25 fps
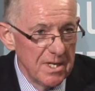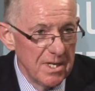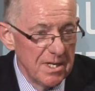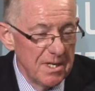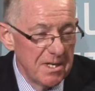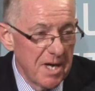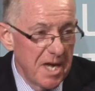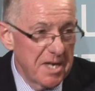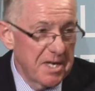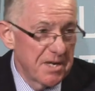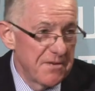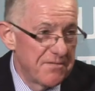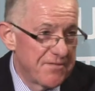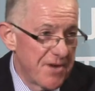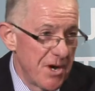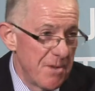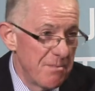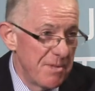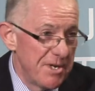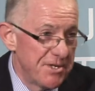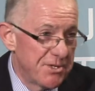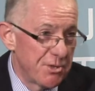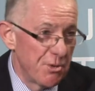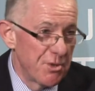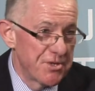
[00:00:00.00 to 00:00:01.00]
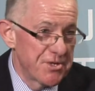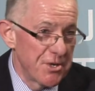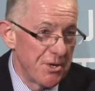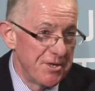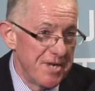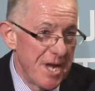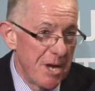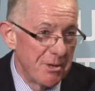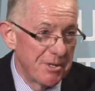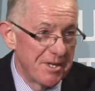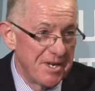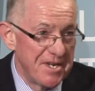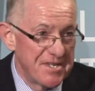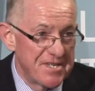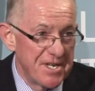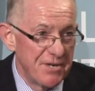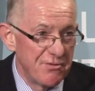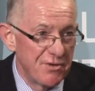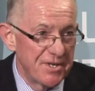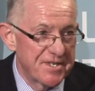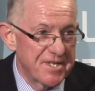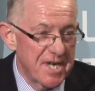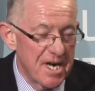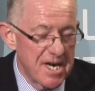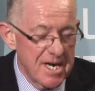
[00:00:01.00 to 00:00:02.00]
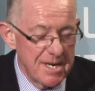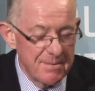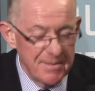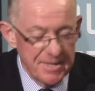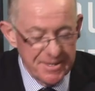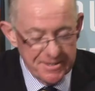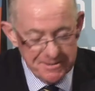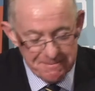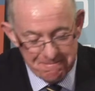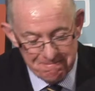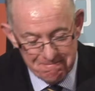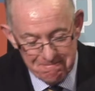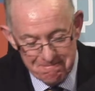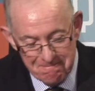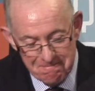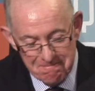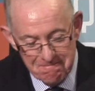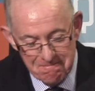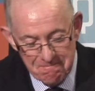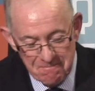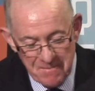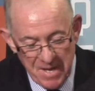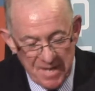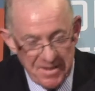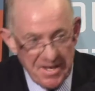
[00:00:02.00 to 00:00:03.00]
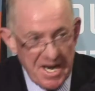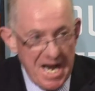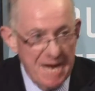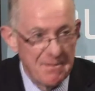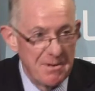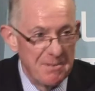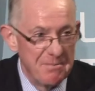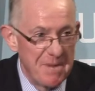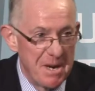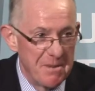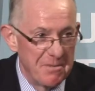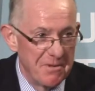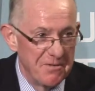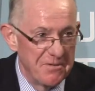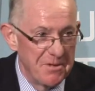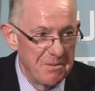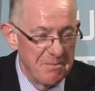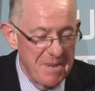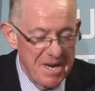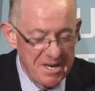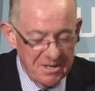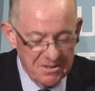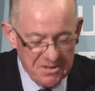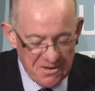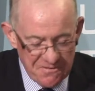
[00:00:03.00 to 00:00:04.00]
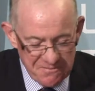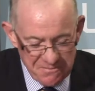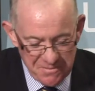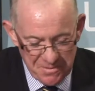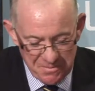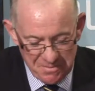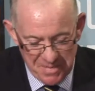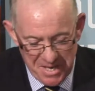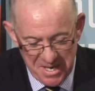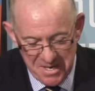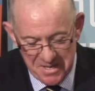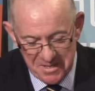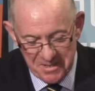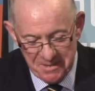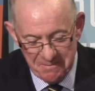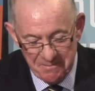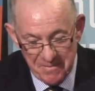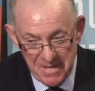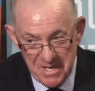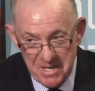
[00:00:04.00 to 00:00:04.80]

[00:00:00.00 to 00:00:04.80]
I can firmly do so now that he's in retirement and that I'm a member of the main government party.